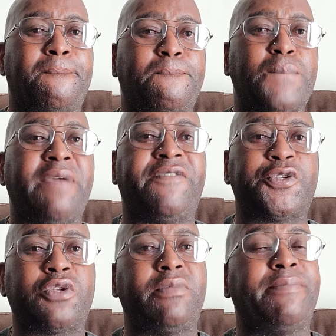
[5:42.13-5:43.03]

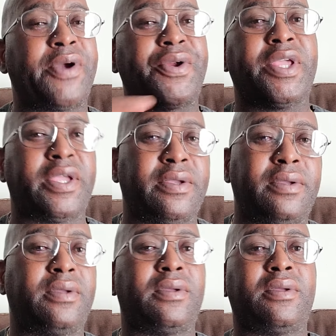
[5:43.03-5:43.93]
Memphis will be burning.
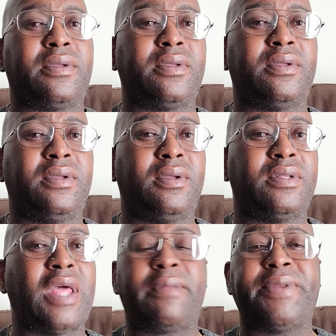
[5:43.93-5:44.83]

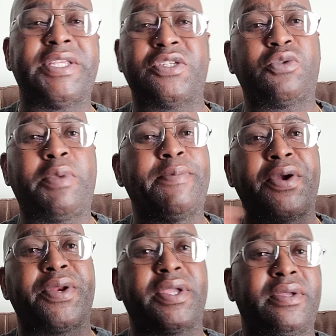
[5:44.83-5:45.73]
A lot of places will be
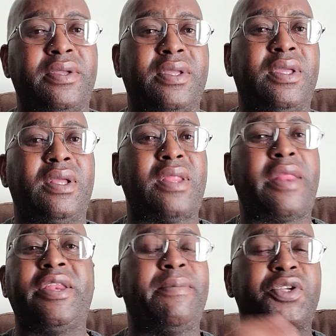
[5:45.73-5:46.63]
burning. A lot
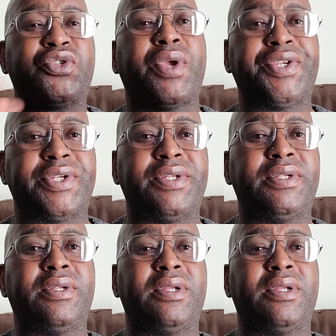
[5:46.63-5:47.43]
of demonstrations.